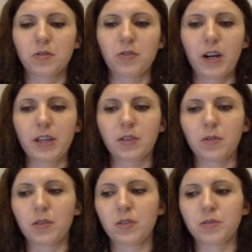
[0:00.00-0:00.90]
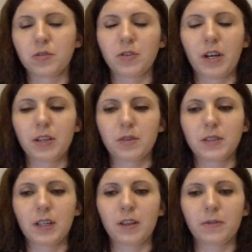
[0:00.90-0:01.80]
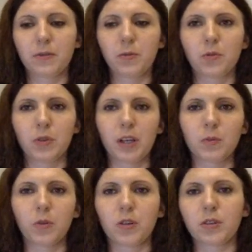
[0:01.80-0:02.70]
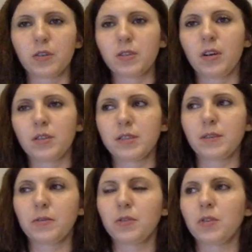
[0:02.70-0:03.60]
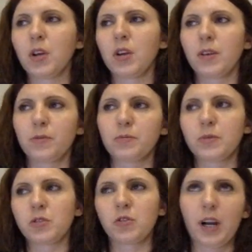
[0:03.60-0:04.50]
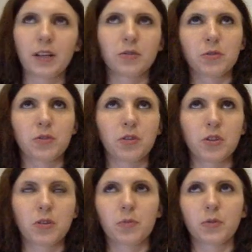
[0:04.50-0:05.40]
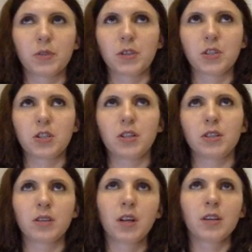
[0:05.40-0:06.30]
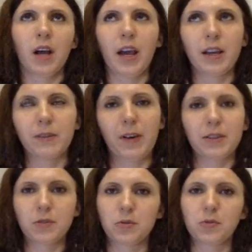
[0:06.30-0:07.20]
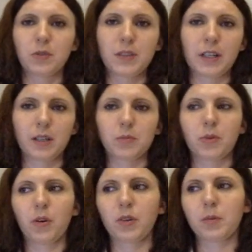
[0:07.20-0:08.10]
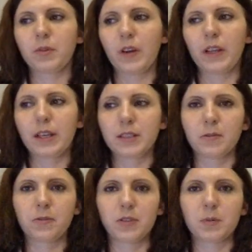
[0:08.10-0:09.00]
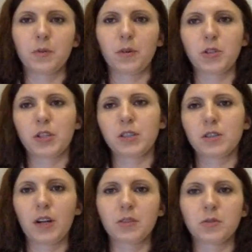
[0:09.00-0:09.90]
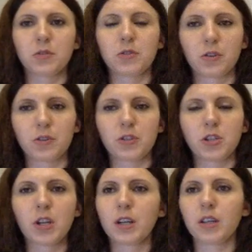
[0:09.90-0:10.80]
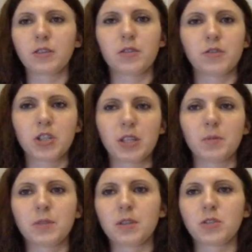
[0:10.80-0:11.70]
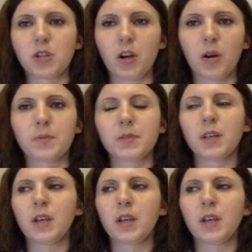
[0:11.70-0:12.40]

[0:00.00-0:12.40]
try yourself if you can work or not, if you trying to search a position, I advise you to do the second program, realize the first project, and try to search internships, jobs.